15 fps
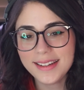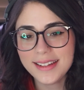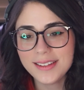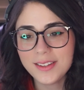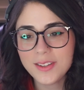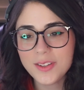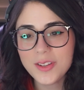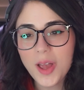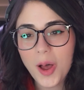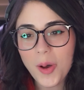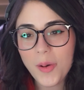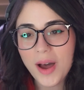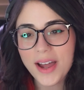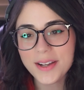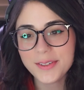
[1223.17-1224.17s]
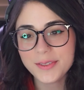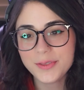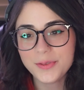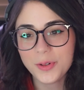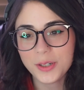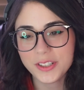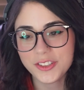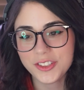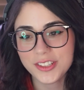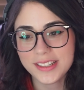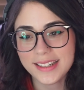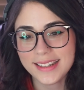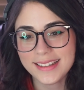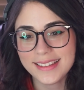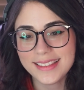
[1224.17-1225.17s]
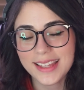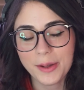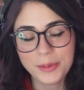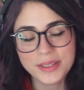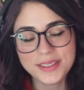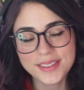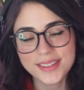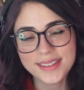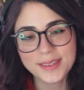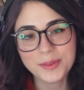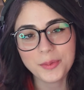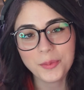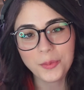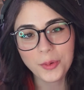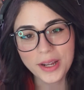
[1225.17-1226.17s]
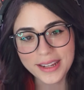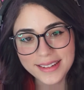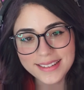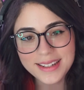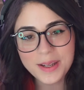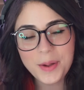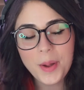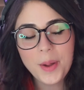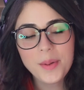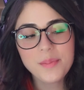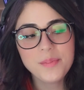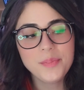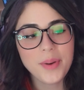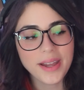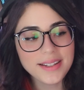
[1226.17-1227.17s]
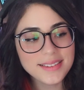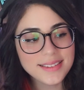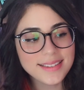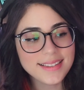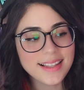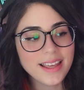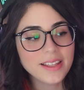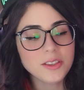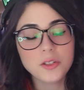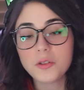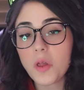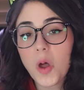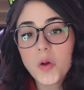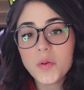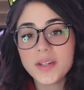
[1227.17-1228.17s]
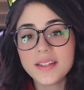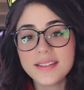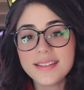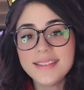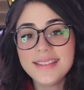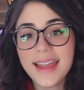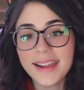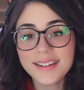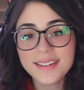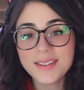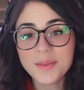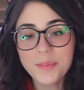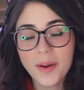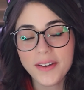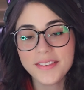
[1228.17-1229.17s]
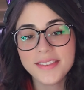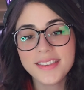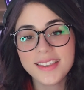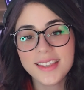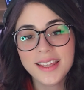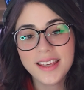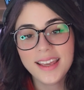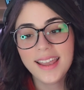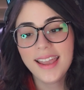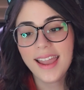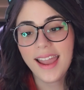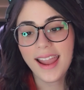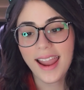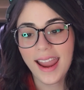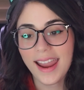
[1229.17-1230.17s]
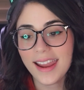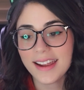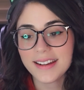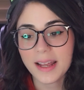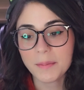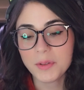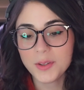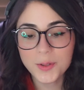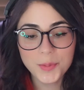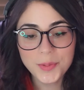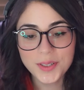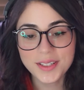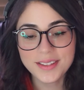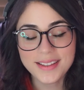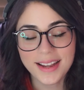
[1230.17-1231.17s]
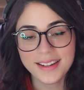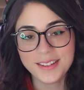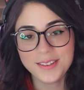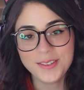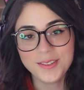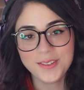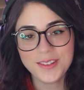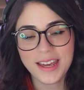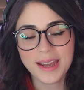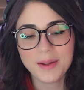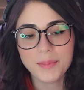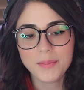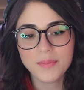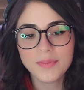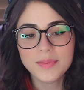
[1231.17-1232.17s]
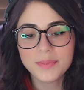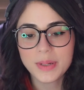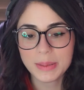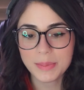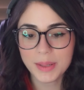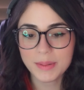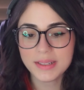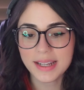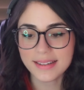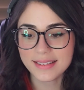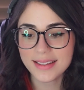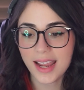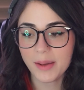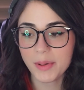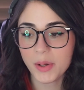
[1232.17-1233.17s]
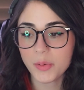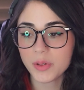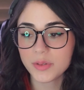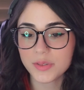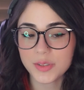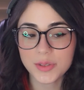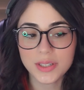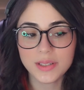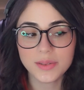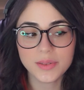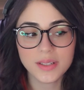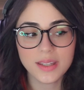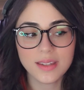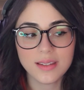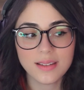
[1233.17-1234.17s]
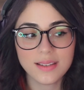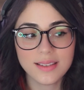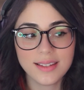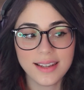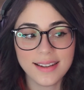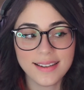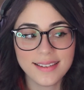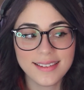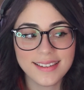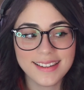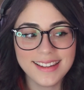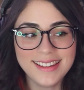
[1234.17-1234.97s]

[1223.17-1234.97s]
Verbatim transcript: It's so unfortunate that we didn't win, but there's always next month, and I'm super excited to do that, but maybe next time I won't do it with Tick.